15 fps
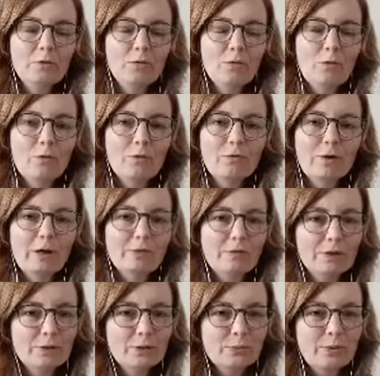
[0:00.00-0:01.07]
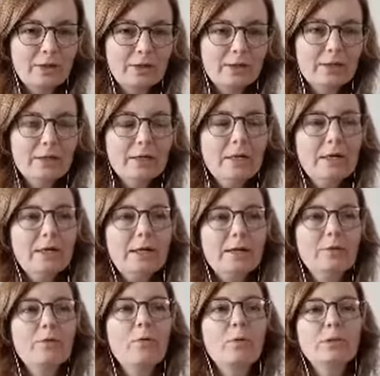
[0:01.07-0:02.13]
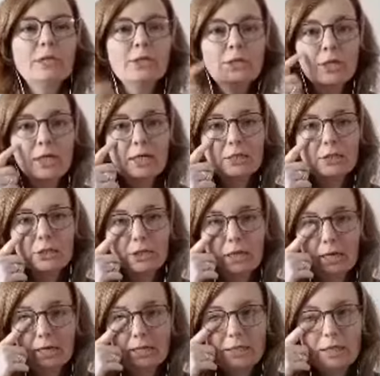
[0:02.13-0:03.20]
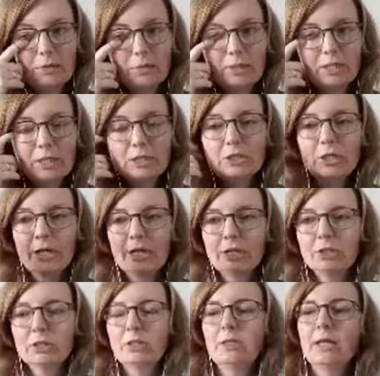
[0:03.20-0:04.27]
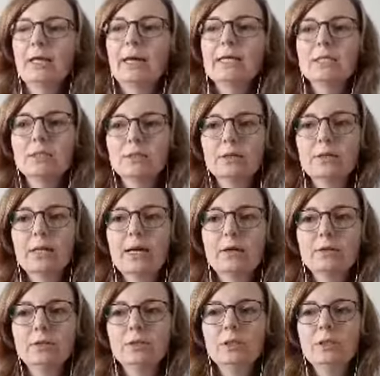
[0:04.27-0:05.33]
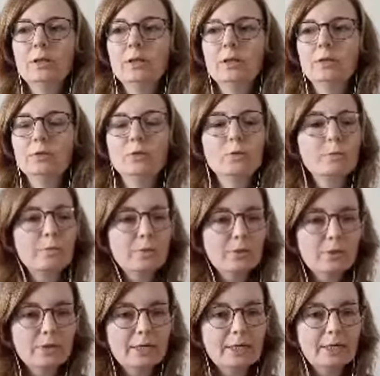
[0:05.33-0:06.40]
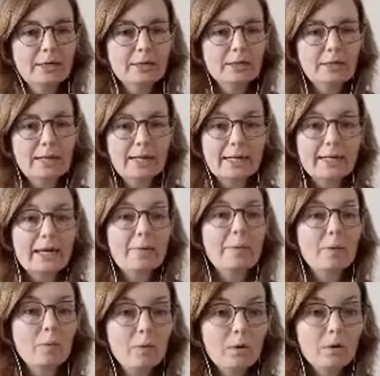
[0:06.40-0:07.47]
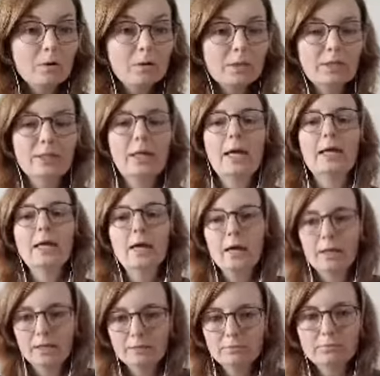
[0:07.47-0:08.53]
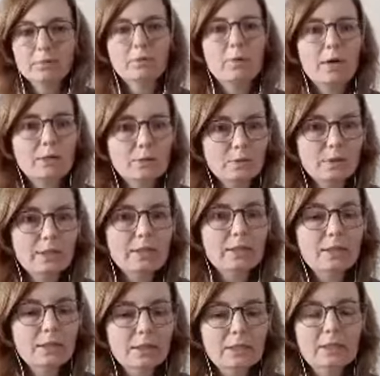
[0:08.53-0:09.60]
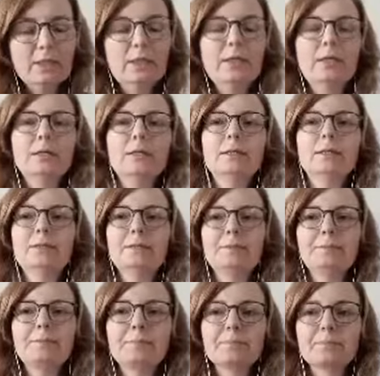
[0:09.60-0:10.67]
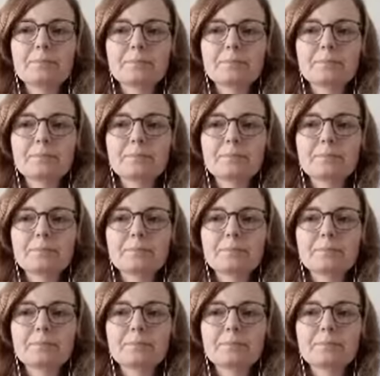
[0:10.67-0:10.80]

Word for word: for five years already. And of course it changed it, like it, it, it changed. Uh, like I started out uh, doing purely uh, academic work, and then I gradually, um,